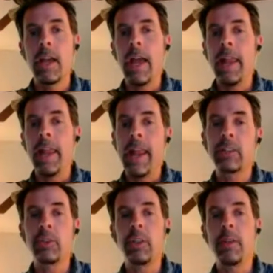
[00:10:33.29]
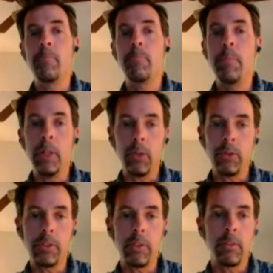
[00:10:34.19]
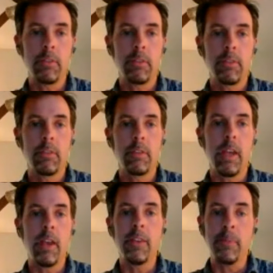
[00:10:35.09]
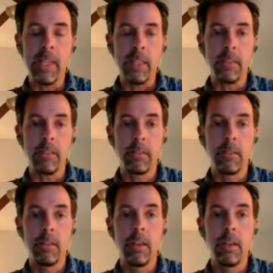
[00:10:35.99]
and actually builds the pieces.